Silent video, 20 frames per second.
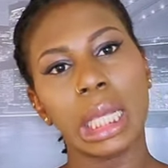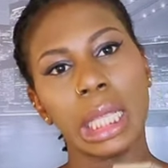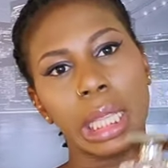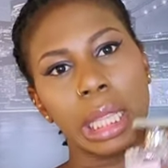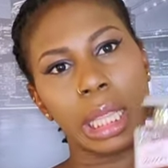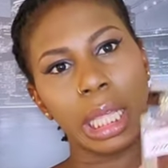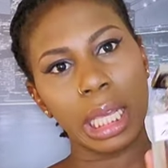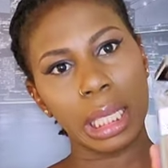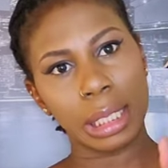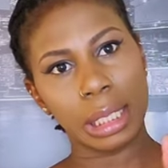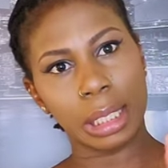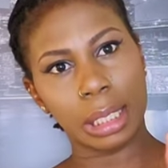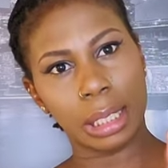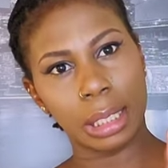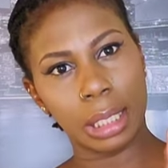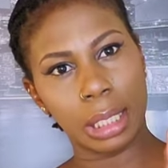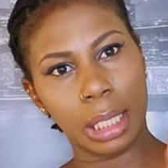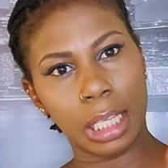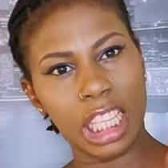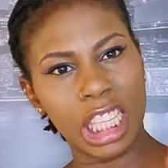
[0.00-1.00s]
This
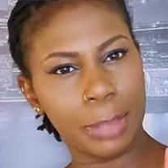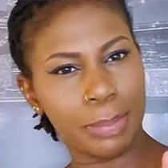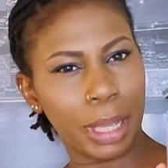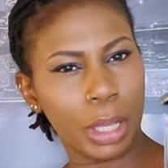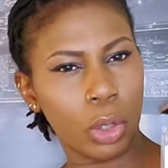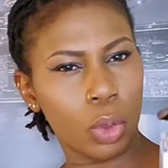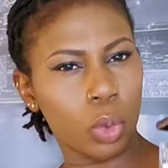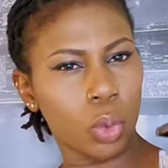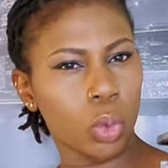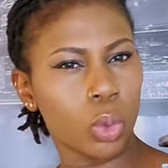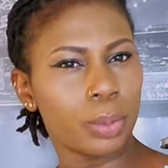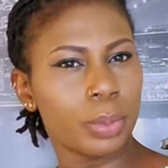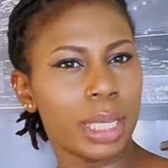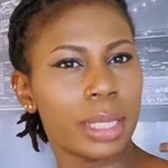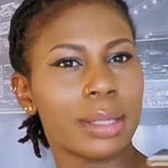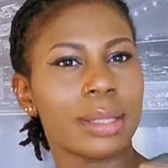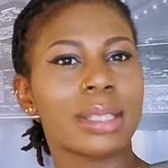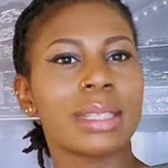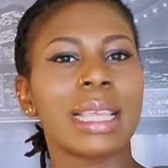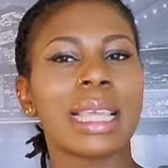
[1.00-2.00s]
is by all
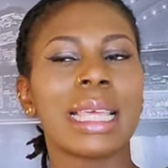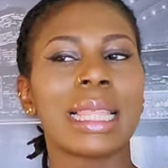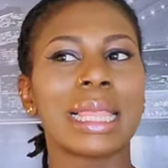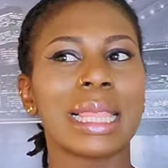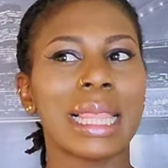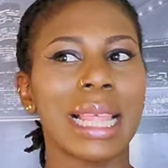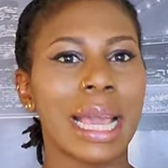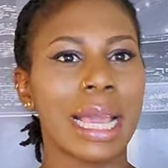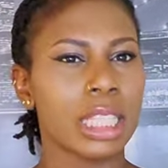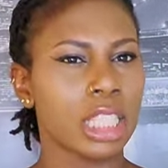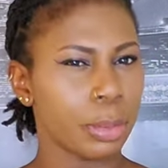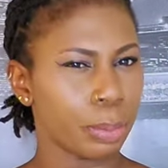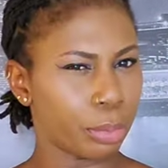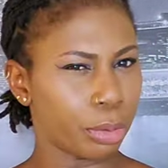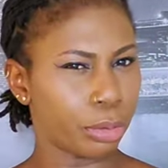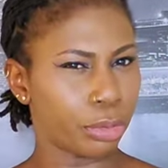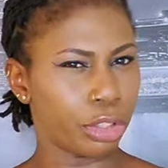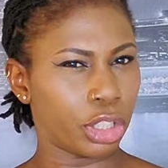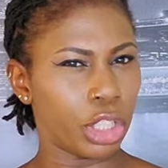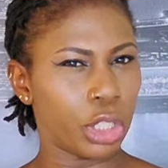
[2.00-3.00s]
means a light
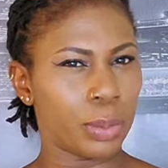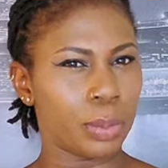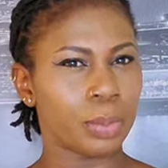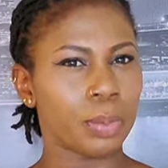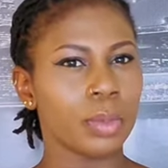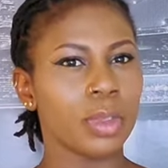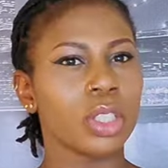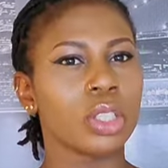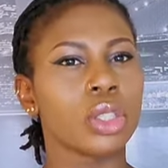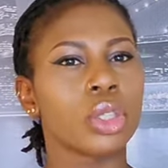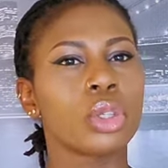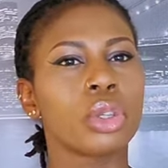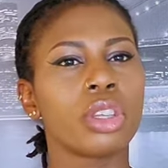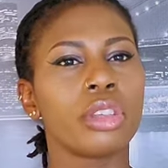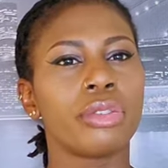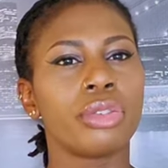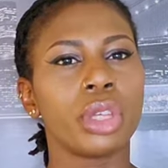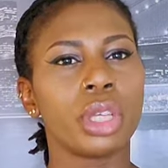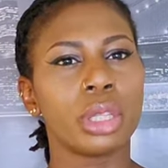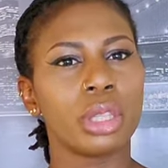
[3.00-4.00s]
perfume, so
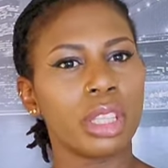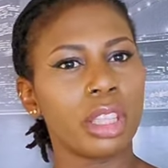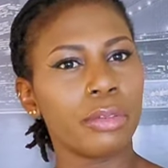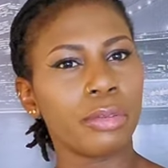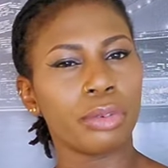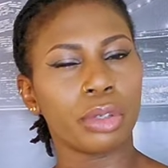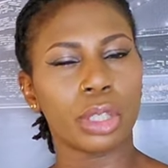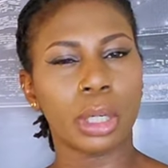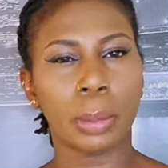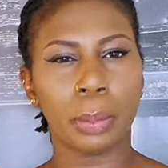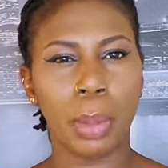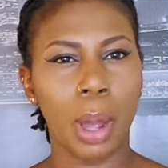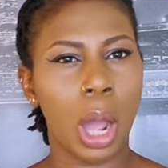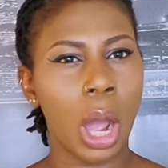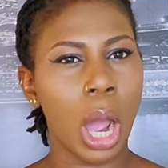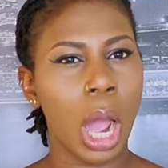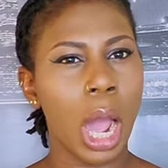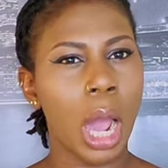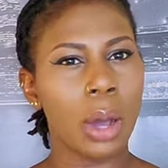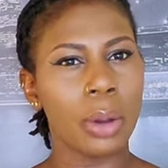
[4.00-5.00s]
if you're looking for a
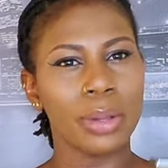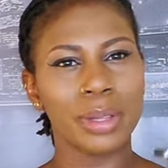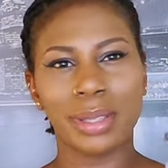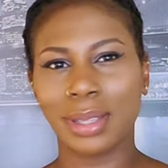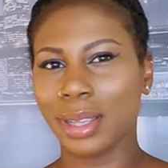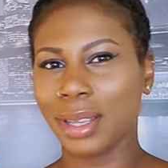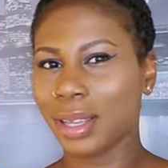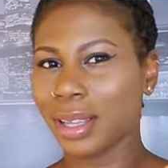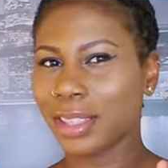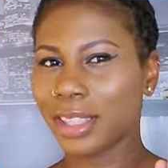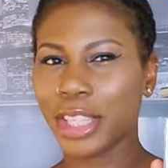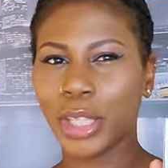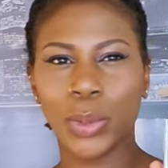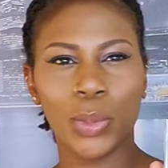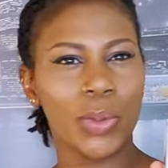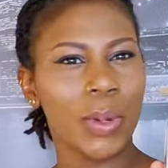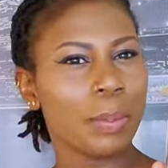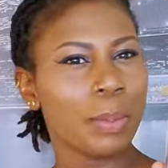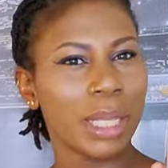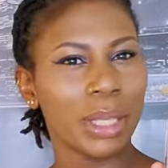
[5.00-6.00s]
powerhouse, this
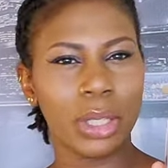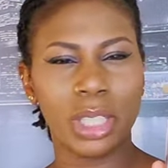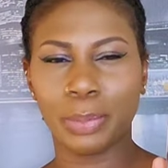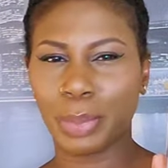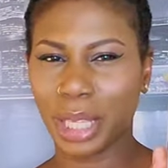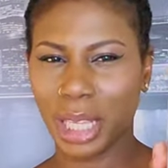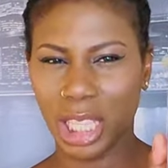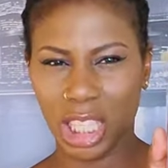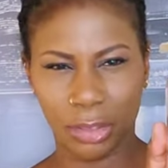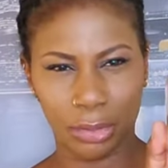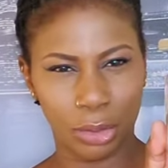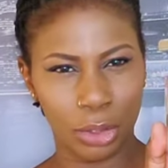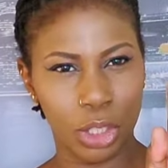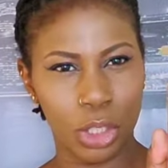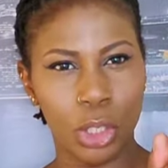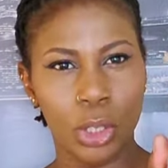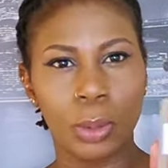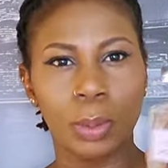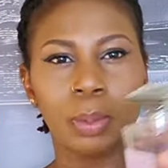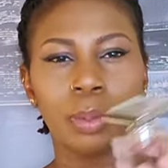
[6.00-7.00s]
one might not be it for
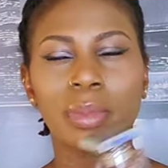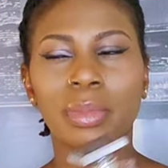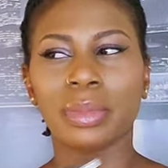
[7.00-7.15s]
you.